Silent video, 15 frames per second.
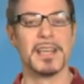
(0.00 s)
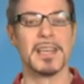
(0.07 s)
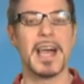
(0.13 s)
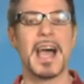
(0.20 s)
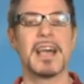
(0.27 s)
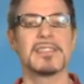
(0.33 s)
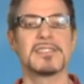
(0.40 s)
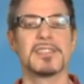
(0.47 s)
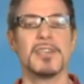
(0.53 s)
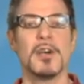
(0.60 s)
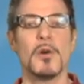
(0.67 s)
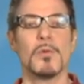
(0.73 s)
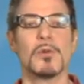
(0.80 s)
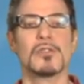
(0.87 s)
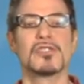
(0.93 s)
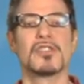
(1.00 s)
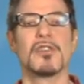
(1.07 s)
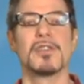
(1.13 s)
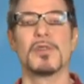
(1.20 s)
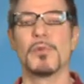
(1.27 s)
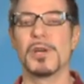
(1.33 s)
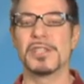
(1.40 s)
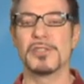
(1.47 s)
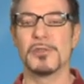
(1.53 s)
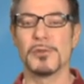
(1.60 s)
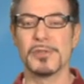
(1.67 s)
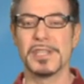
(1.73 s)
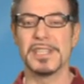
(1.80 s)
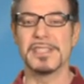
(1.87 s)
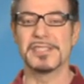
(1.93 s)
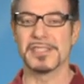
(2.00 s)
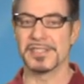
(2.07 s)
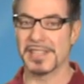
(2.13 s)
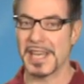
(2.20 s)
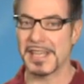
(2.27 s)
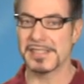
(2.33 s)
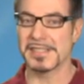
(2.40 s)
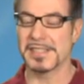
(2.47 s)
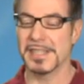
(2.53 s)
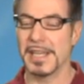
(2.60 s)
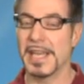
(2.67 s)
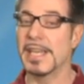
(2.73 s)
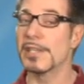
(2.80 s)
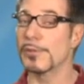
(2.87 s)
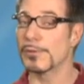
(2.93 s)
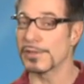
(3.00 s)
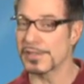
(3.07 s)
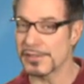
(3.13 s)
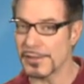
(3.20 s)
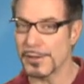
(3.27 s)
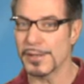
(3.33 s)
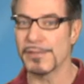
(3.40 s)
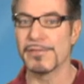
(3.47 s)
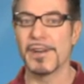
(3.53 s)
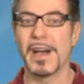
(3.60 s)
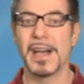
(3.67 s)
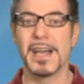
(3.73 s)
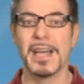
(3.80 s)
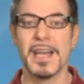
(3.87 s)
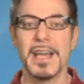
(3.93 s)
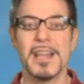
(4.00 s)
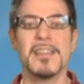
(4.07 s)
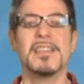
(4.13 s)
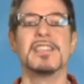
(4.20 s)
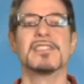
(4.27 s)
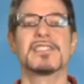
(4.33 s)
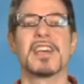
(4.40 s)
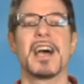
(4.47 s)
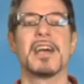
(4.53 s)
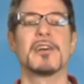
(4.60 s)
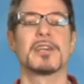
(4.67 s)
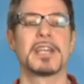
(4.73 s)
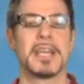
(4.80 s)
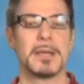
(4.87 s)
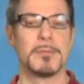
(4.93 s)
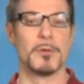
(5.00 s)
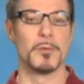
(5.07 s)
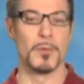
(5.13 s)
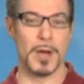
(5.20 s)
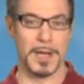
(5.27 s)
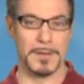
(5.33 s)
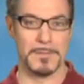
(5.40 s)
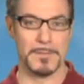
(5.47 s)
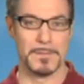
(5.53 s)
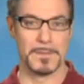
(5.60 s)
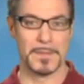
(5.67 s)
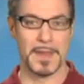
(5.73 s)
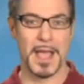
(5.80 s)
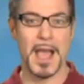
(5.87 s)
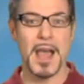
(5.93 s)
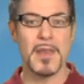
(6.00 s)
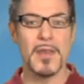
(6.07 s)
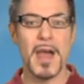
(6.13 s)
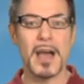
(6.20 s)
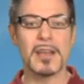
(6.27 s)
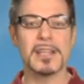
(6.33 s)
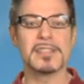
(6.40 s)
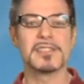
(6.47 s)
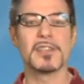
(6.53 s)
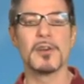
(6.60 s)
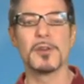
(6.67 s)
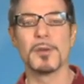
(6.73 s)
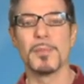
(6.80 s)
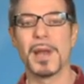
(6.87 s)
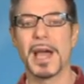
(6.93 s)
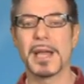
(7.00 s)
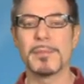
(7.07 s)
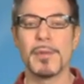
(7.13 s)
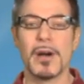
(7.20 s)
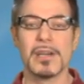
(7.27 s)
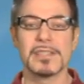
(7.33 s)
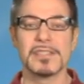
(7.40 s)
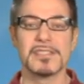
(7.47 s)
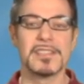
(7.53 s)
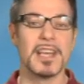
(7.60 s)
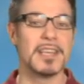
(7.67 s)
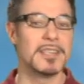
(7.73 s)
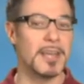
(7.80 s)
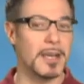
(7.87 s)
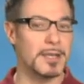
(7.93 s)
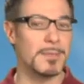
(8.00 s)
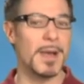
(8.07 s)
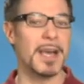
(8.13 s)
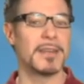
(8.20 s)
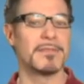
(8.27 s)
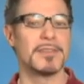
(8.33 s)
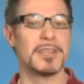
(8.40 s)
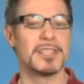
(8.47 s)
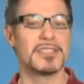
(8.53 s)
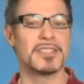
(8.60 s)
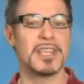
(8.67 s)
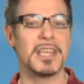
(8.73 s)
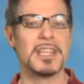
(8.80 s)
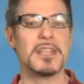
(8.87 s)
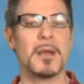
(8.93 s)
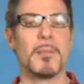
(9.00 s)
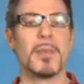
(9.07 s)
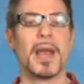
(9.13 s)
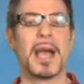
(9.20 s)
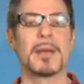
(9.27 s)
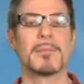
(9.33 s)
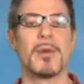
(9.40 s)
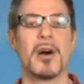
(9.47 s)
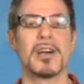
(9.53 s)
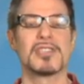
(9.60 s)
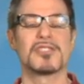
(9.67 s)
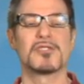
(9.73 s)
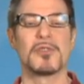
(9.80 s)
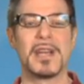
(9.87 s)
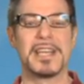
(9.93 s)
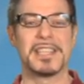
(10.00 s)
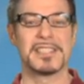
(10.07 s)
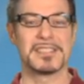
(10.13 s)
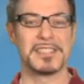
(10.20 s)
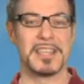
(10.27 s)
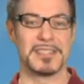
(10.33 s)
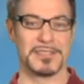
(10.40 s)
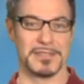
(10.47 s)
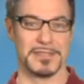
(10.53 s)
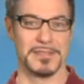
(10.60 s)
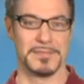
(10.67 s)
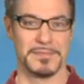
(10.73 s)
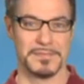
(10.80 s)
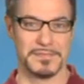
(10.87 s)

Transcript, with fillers: Last, We'll show you what you'll need to test and or certify the entire cable run. Now let's go to Black Box's Doug Matovich in the Black Box Training Center.